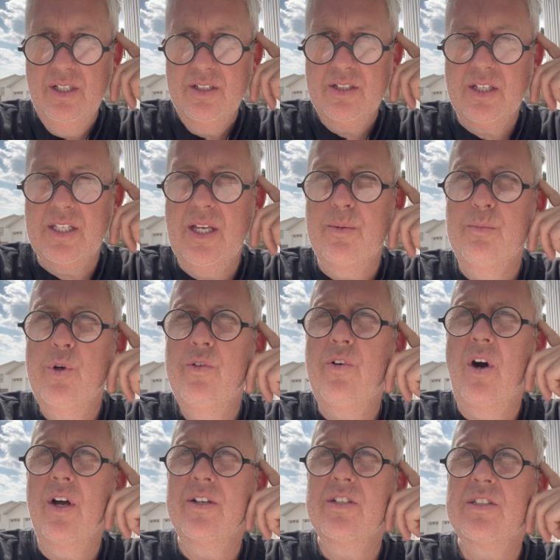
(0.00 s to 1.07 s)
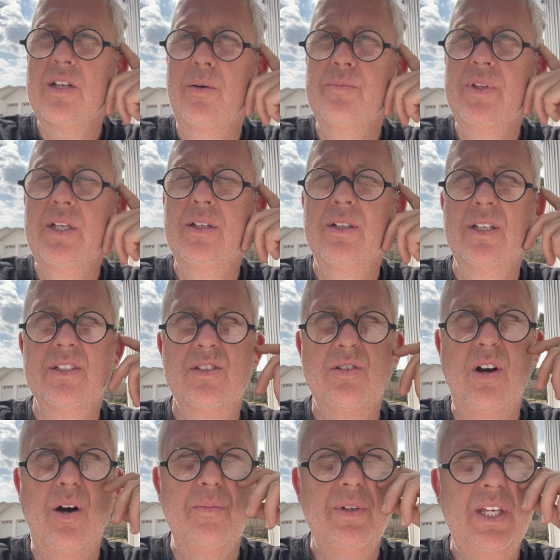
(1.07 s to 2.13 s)
to then move on to something as
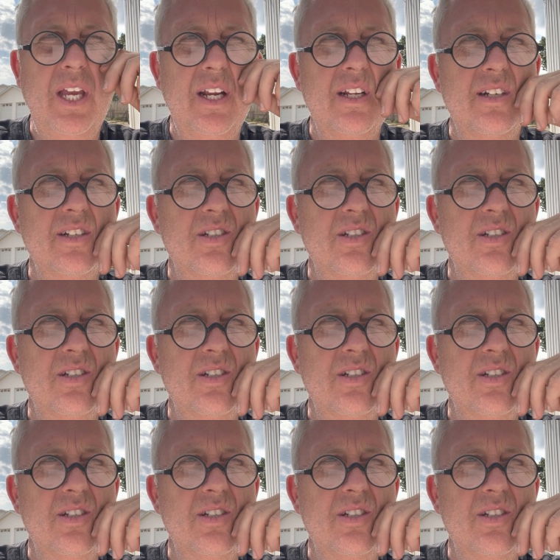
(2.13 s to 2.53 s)
complicated as